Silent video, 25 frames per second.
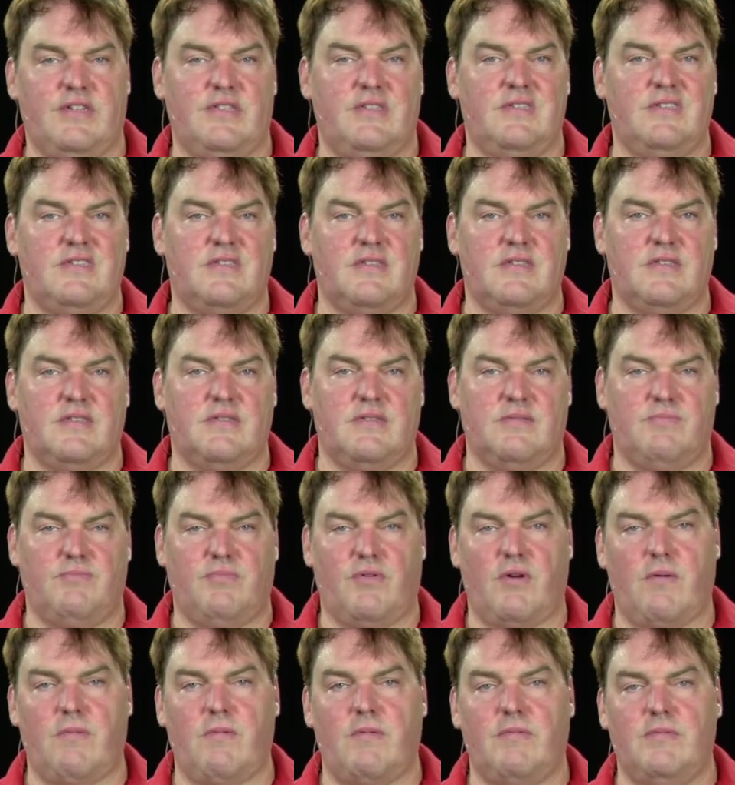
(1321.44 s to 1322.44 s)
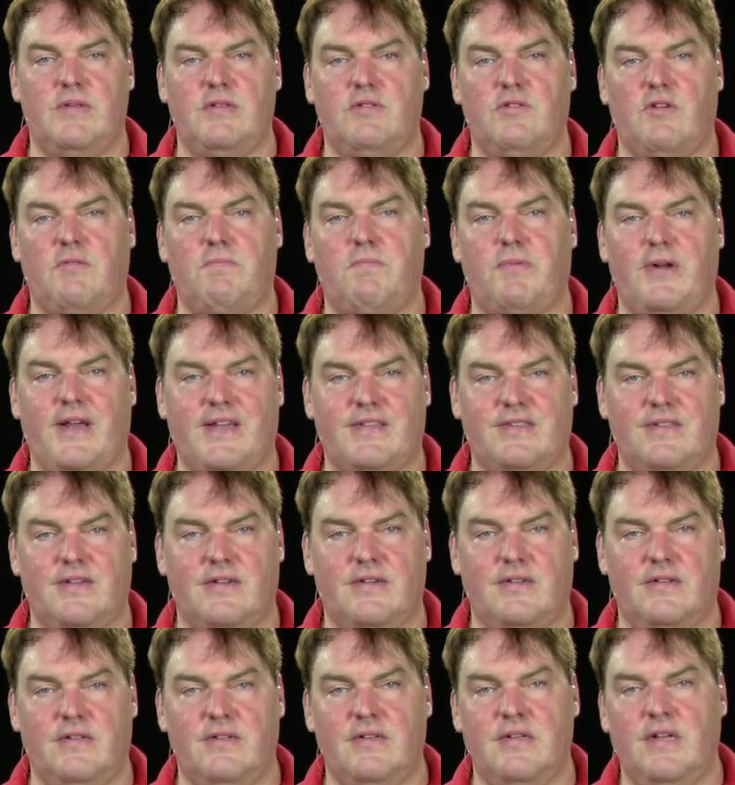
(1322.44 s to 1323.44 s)
this is probably not
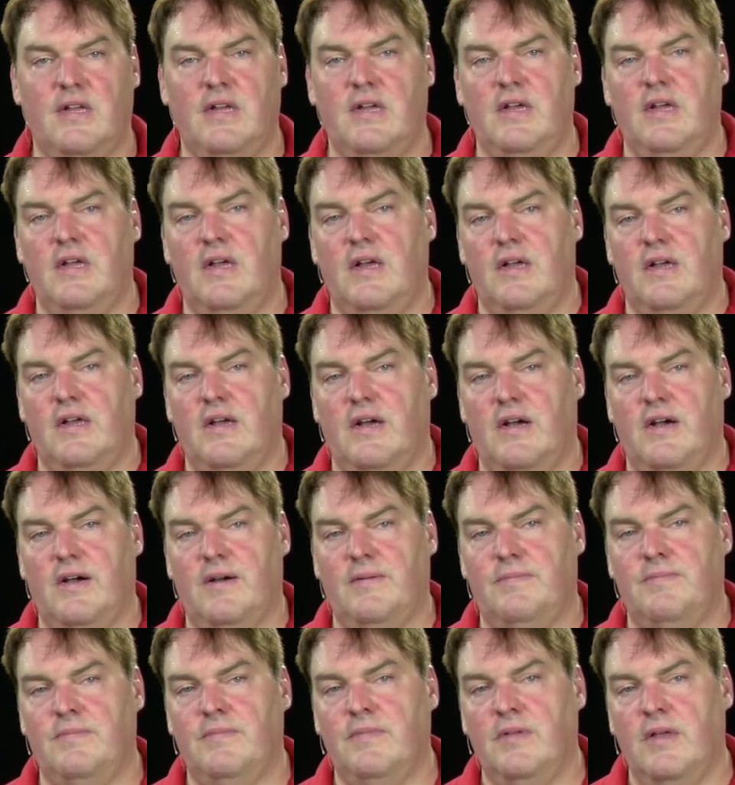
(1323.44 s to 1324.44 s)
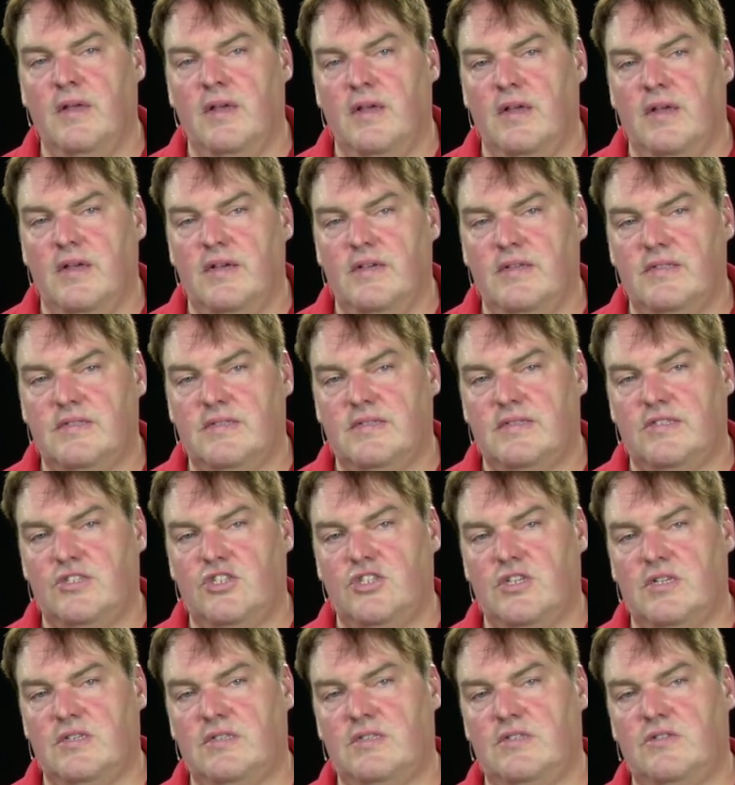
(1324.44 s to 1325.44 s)
practical. It's
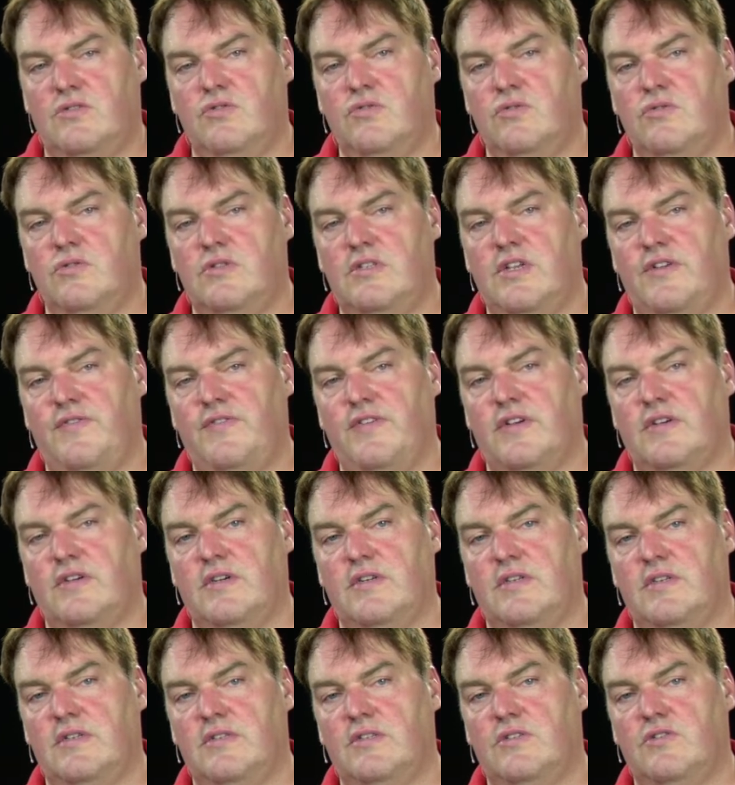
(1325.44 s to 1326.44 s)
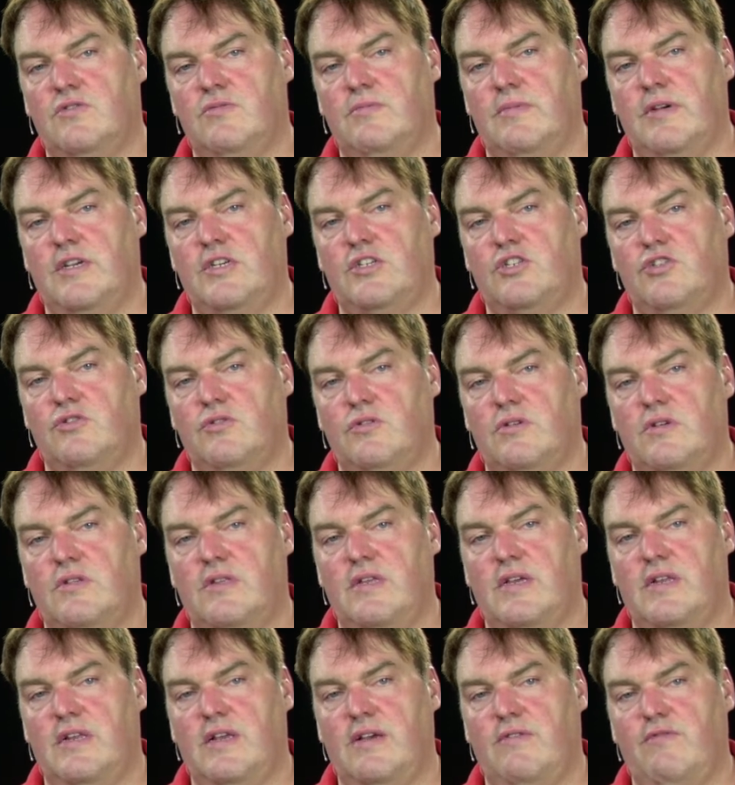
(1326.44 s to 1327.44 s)
just too difficult to make sure
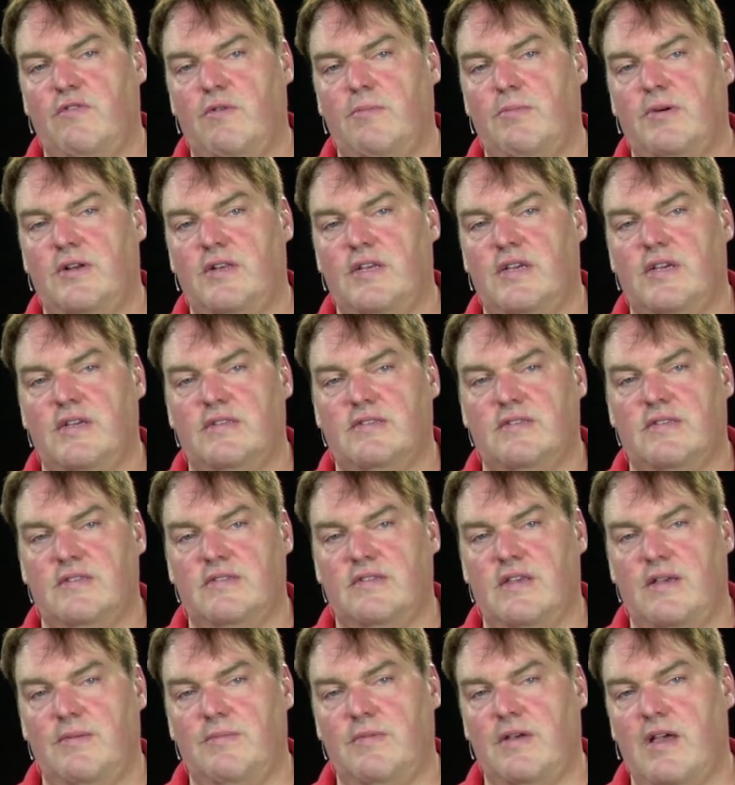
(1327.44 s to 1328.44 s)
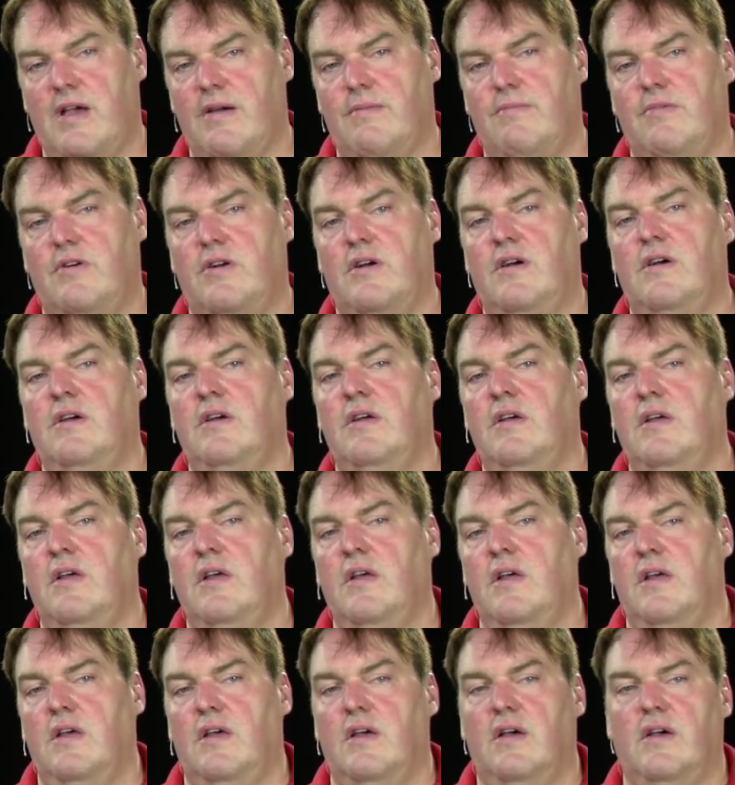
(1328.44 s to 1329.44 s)
that everybody has the same camera,
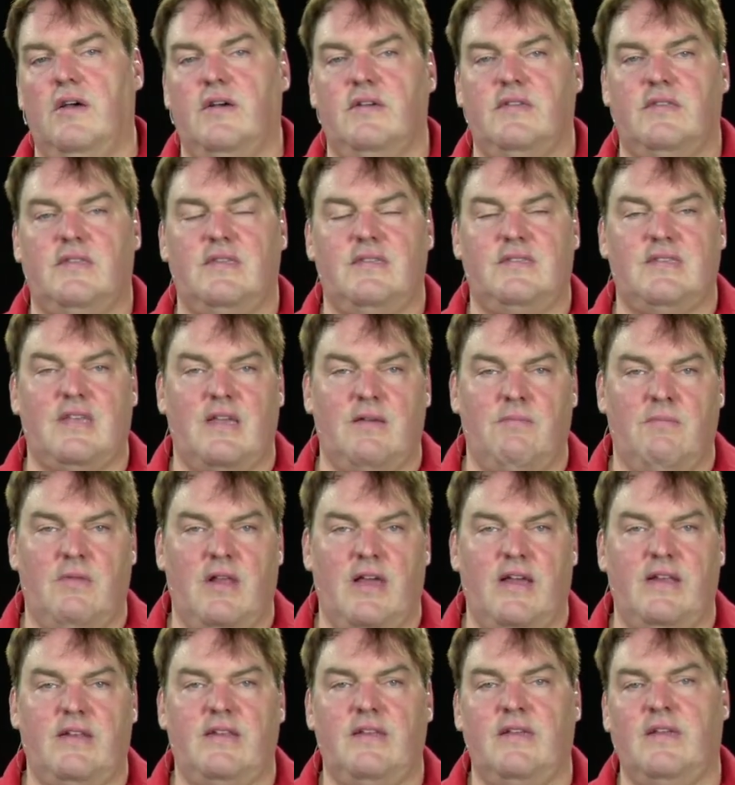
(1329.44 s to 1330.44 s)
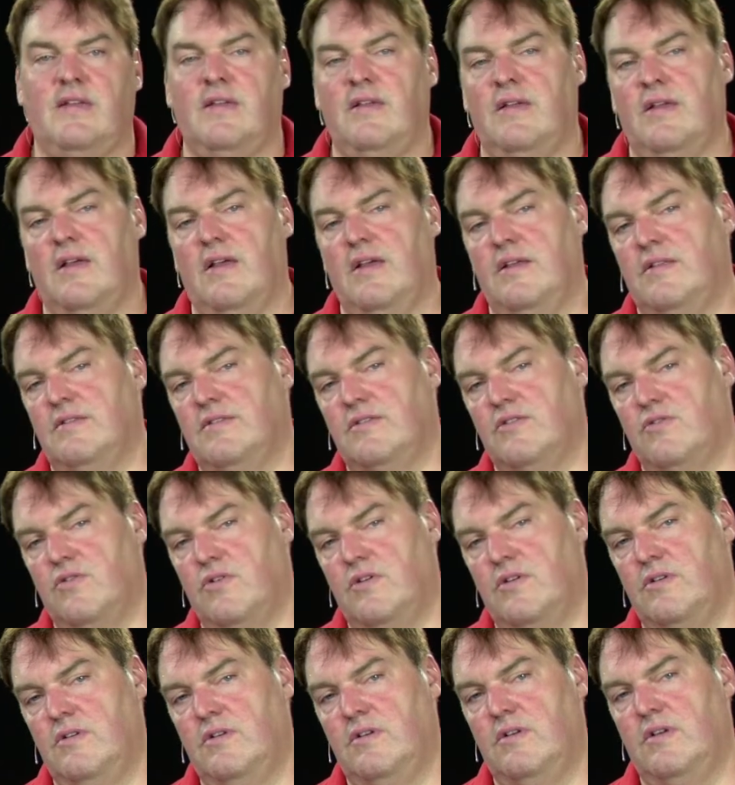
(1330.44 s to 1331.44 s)
the same lighting, and so
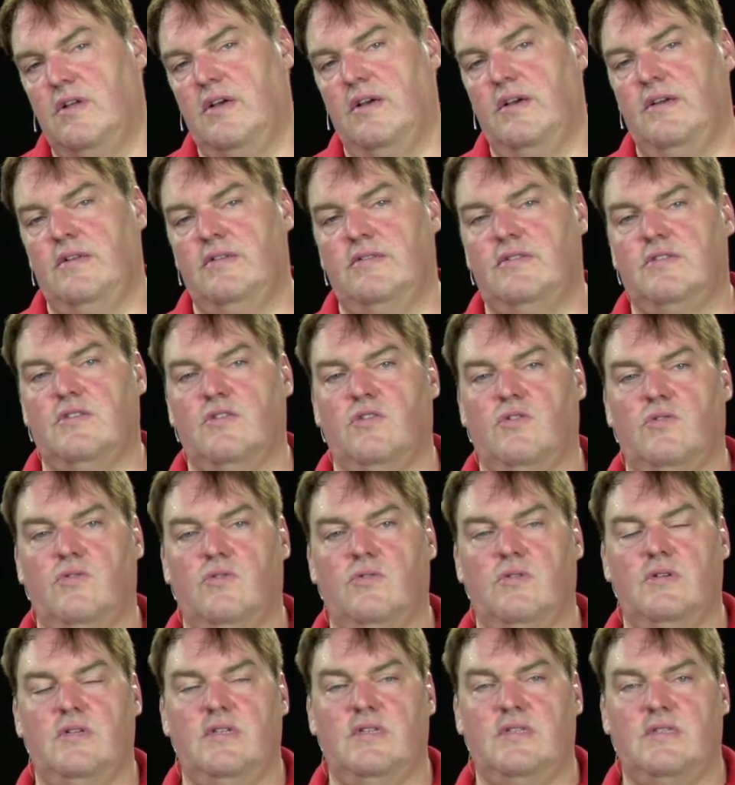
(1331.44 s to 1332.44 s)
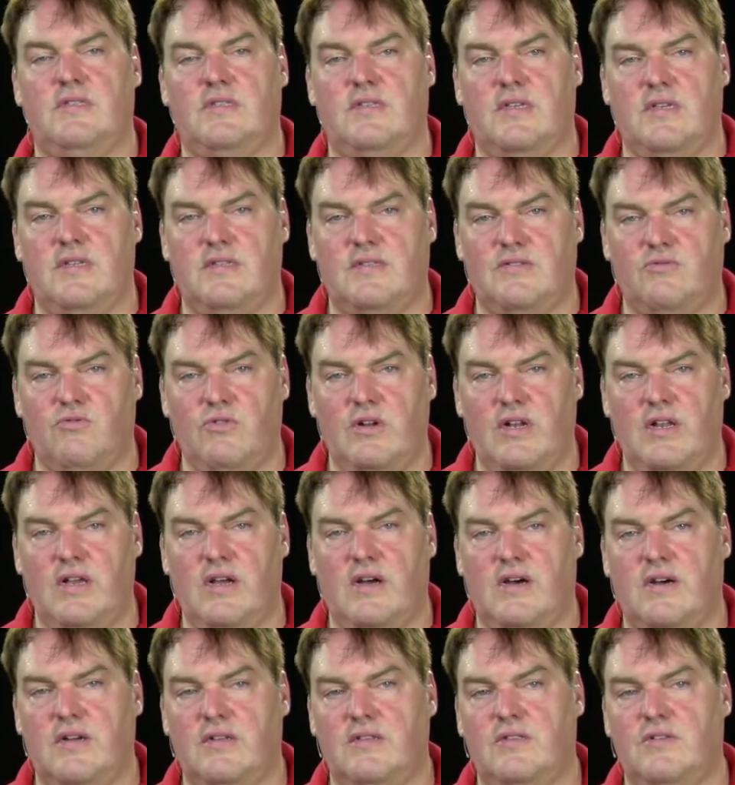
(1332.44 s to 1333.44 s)
on. And so it's really
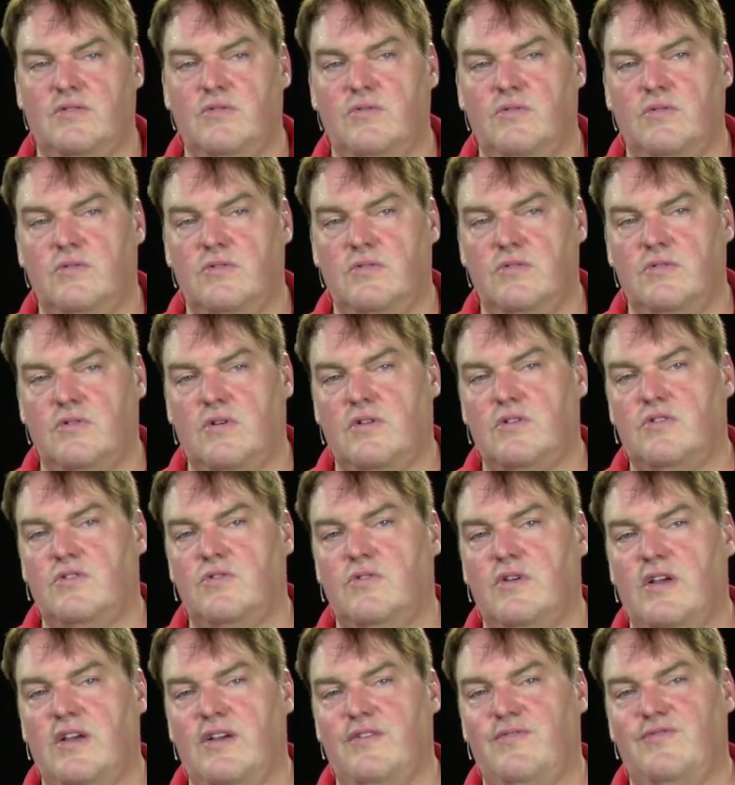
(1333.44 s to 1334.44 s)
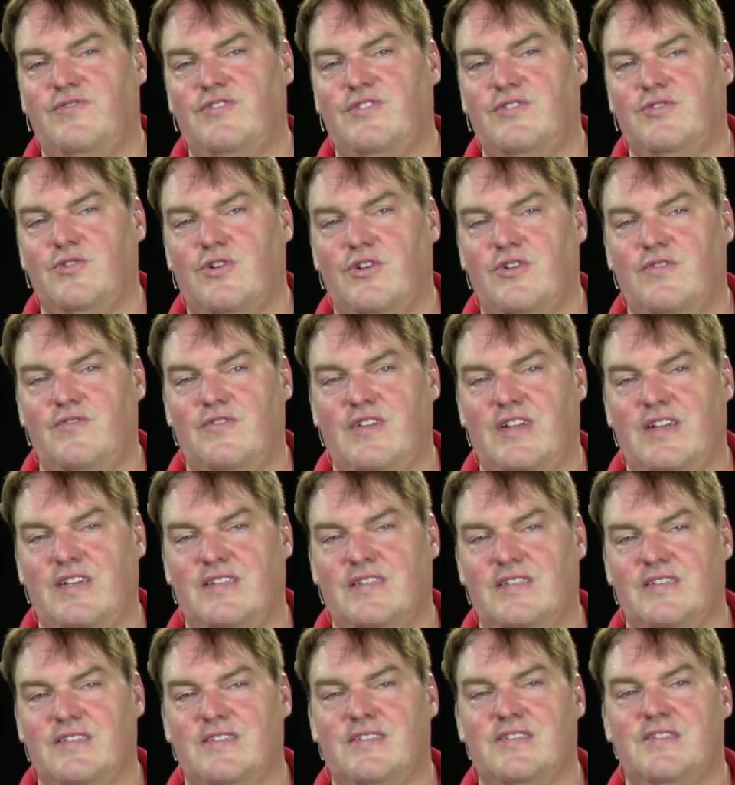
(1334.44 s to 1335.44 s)
hard to not to have sort of
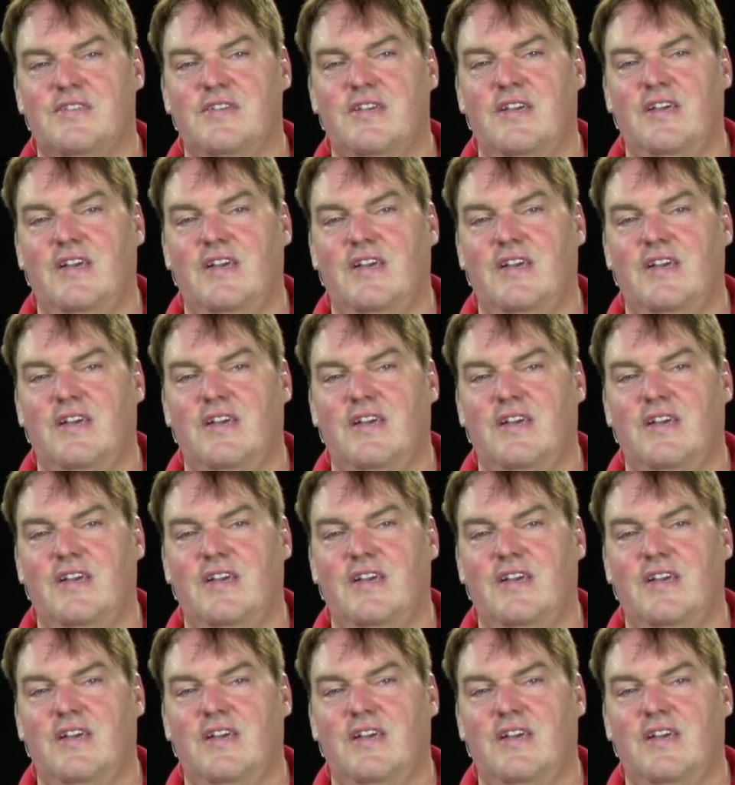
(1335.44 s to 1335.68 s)
like this